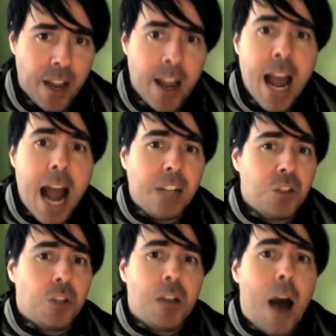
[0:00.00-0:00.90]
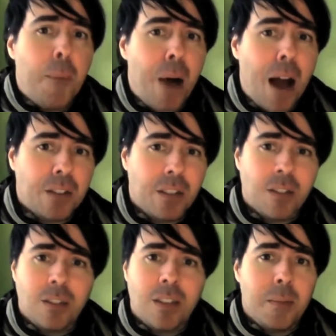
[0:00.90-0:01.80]
and he starts outboxing
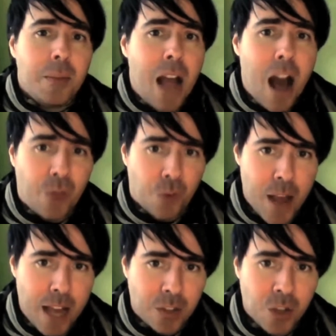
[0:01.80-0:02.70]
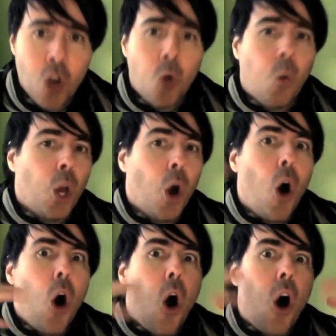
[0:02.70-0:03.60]
Cinnamon Alvarez, we
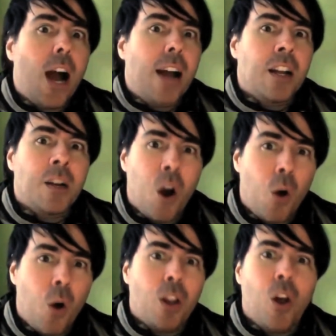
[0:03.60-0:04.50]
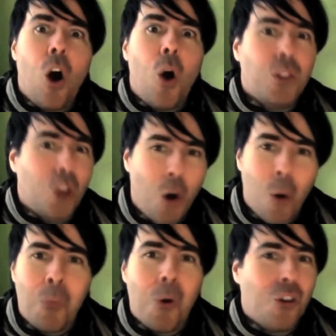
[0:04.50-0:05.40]
all gotta go along with the whole
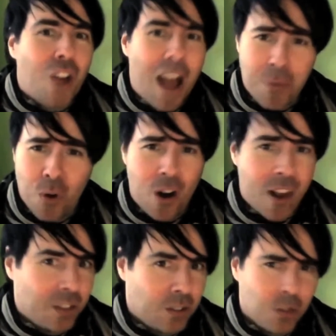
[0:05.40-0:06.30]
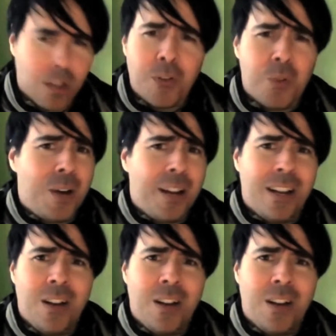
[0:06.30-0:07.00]
bullcrap. The audience knows, everybody knows.